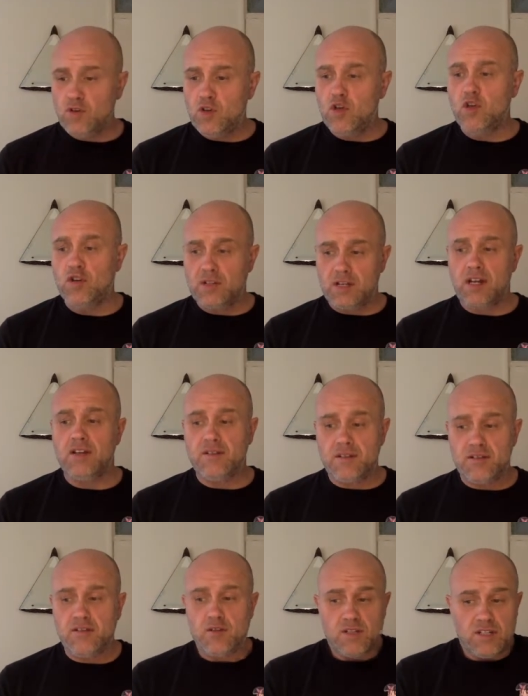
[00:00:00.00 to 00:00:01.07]
could and
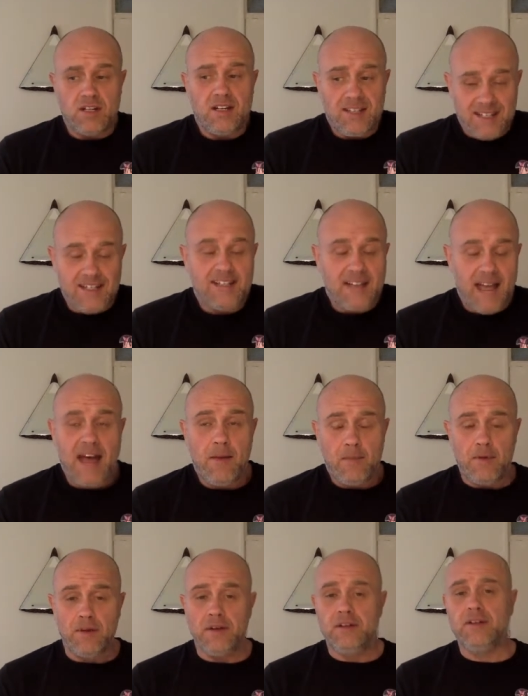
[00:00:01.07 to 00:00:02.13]
does and did
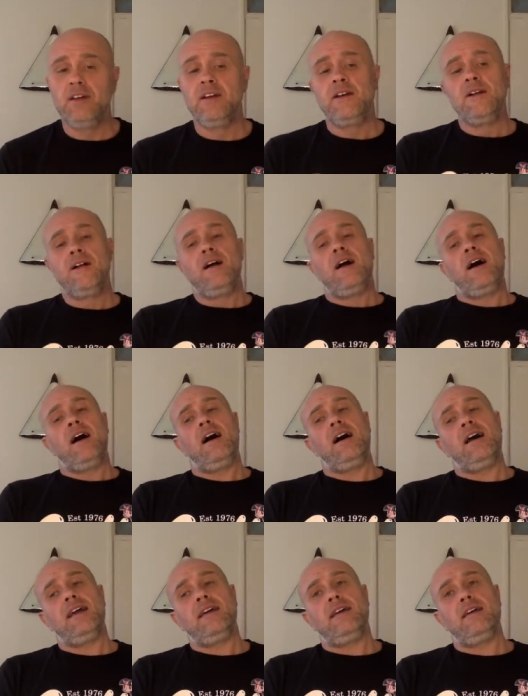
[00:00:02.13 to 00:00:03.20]
happen,
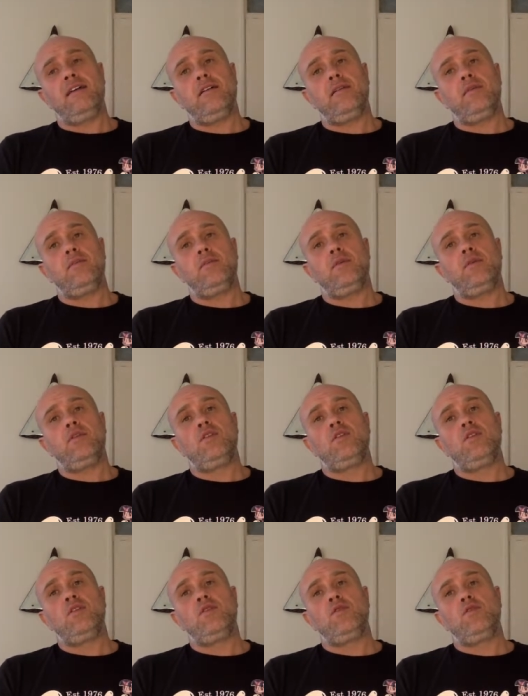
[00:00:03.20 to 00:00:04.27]
I um,
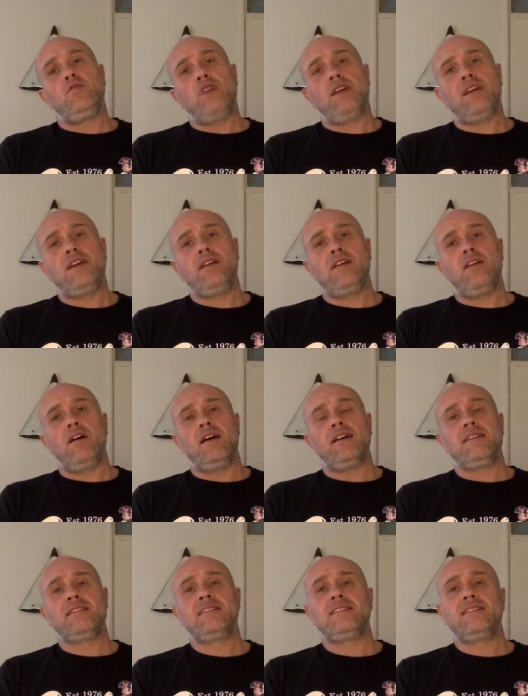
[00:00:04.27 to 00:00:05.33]

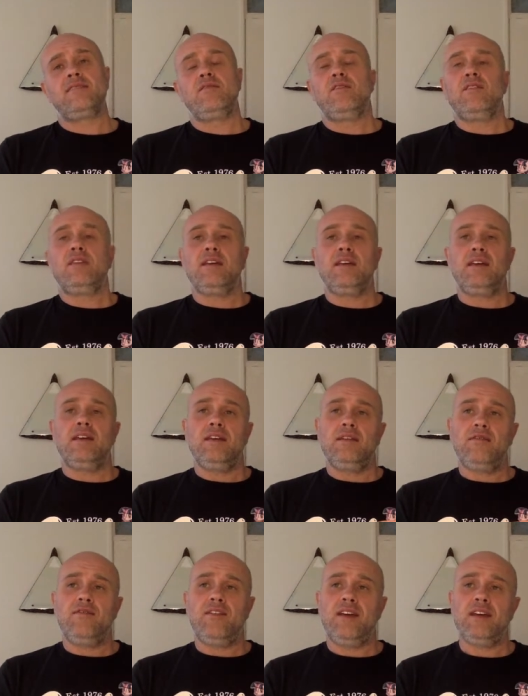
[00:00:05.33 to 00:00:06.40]
recognised the
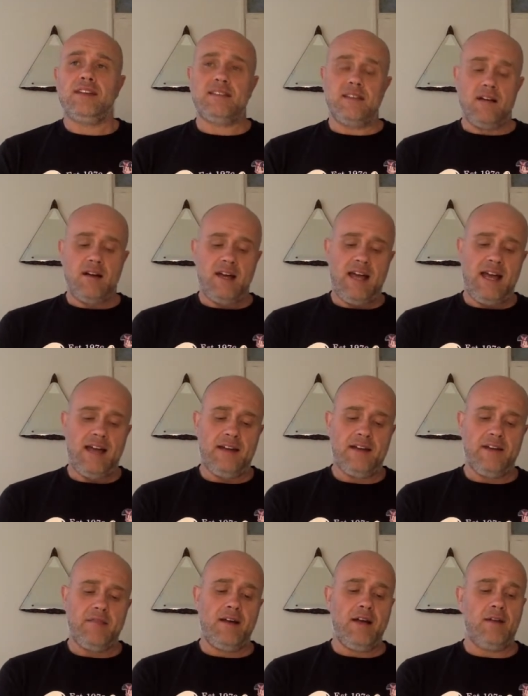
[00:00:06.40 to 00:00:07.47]
fears that I
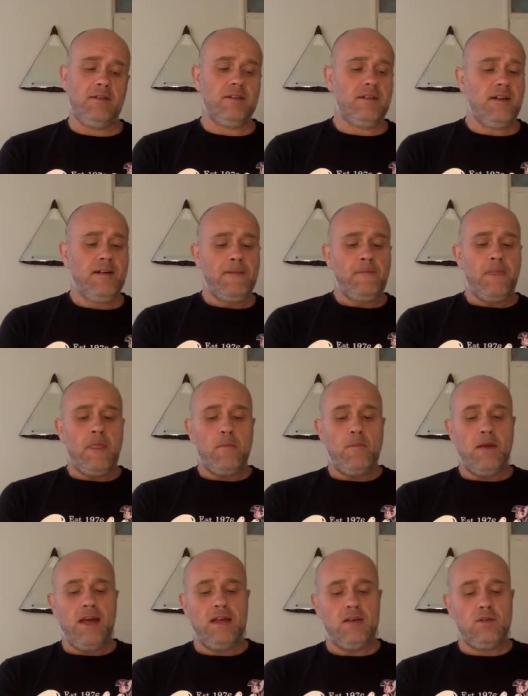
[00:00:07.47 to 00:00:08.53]
had around
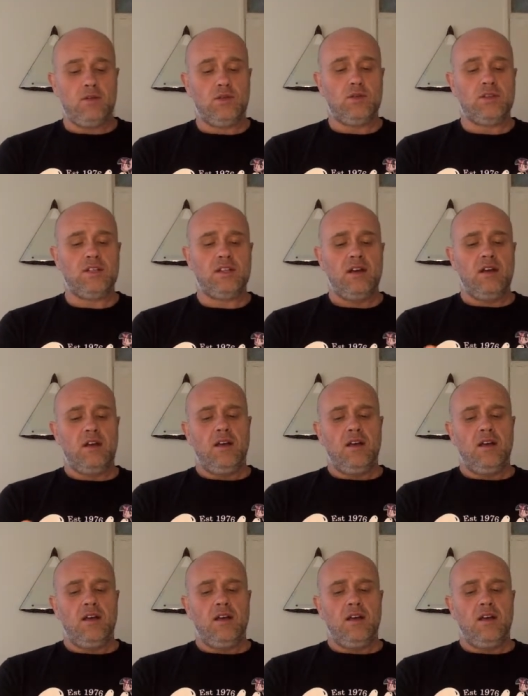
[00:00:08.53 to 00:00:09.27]
males